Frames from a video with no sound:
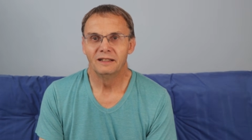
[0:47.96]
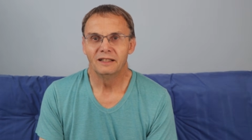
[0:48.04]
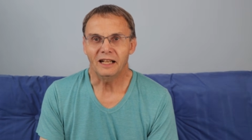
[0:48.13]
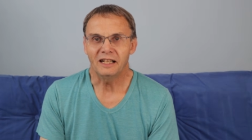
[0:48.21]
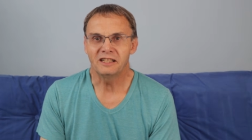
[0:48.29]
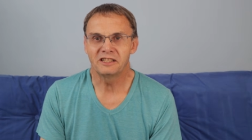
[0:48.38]

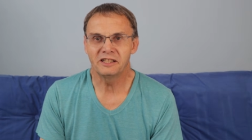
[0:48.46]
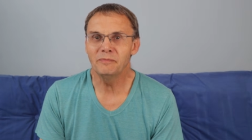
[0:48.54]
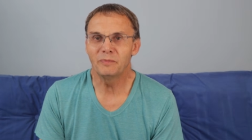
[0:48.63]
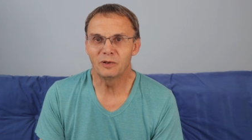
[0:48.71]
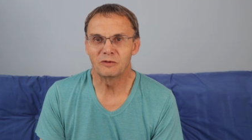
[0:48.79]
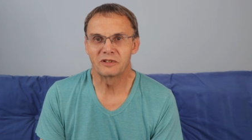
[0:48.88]
In
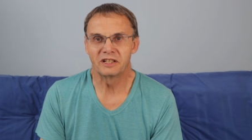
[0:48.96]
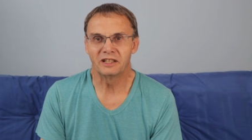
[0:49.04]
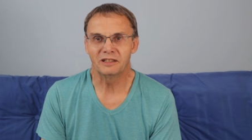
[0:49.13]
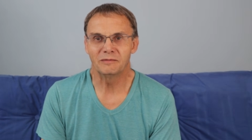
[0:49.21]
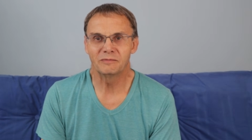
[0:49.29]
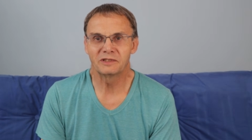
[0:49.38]
simple
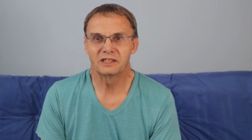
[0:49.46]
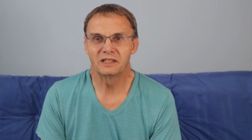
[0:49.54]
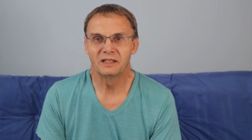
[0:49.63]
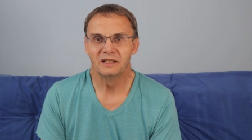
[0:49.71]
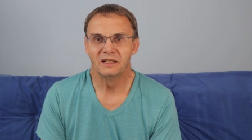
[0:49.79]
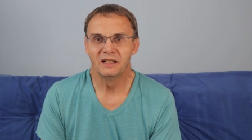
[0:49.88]
terms,
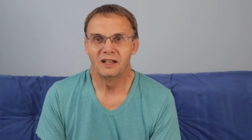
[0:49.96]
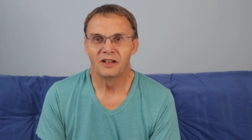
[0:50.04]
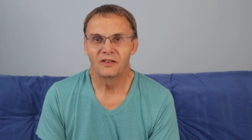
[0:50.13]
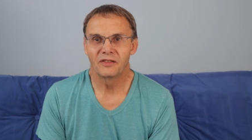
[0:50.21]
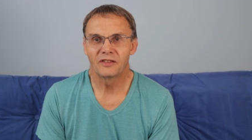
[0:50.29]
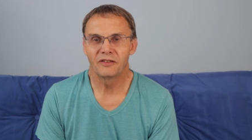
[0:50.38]

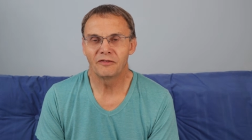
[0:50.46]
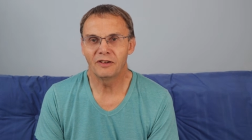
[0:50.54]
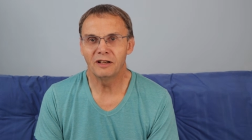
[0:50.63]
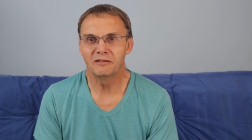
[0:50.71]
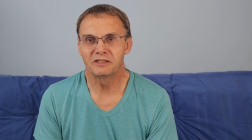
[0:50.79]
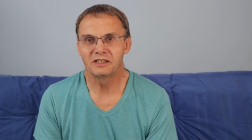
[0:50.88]
the
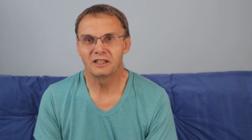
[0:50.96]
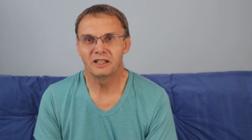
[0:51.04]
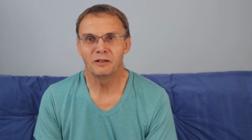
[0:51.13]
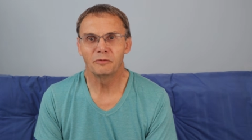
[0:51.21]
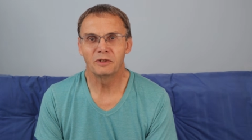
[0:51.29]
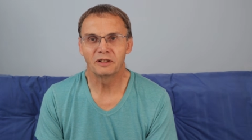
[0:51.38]
floats that
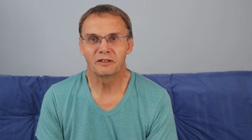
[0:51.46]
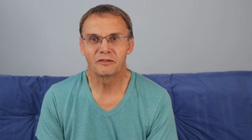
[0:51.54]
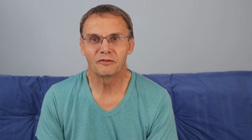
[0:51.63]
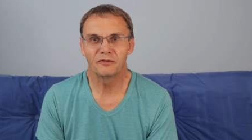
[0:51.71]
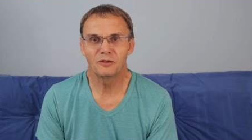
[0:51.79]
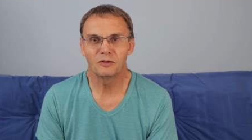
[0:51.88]
you want
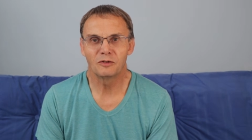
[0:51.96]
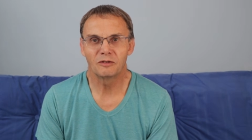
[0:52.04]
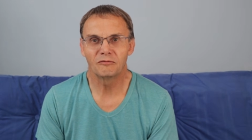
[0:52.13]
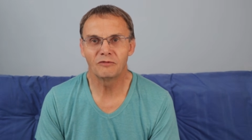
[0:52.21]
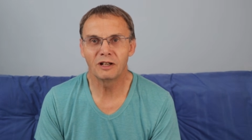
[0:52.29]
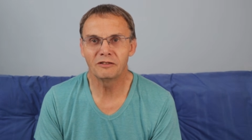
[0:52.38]
for
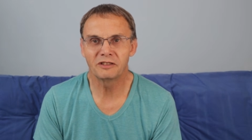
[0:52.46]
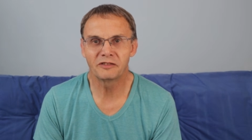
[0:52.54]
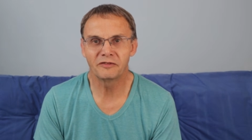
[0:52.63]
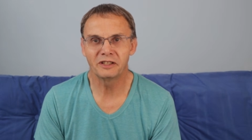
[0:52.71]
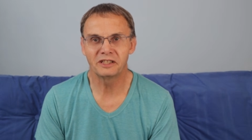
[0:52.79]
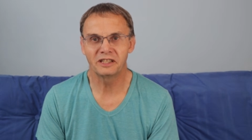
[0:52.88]
roach
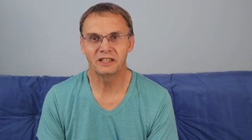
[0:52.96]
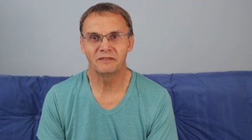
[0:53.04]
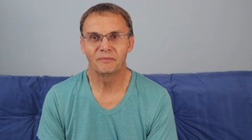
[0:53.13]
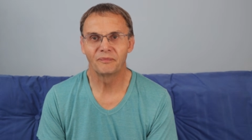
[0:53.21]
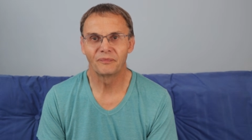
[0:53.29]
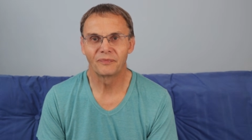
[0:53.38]

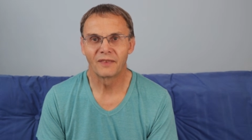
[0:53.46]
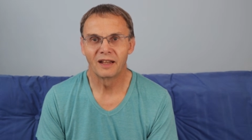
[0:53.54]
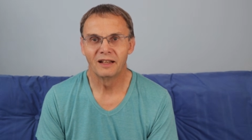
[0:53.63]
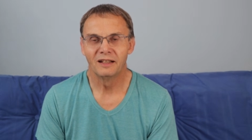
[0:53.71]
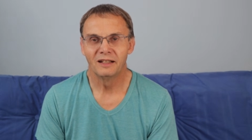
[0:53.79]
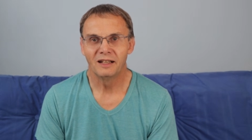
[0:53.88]
fishing
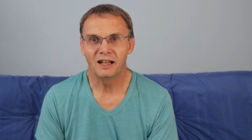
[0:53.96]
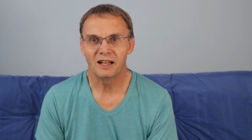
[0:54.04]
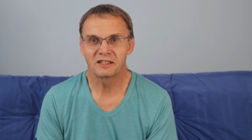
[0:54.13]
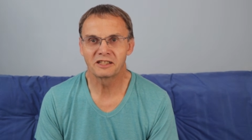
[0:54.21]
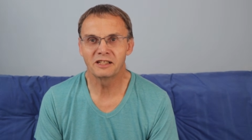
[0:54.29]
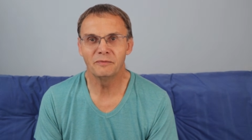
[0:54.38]
are
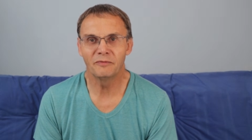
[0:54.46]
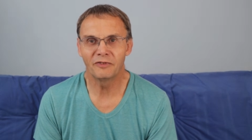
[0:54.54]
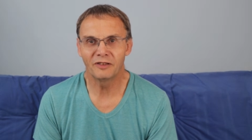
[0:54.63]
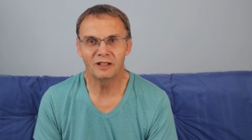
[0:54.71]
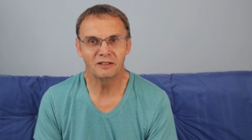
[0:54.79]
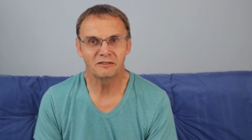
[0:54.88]
slim
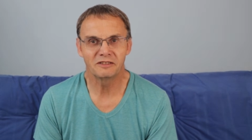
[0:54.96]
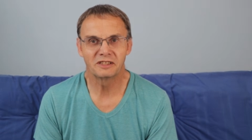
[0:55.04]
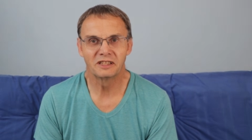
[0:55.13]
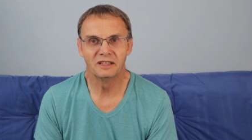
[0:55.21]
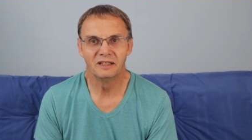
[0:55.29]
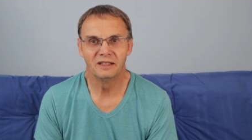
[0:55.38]
floats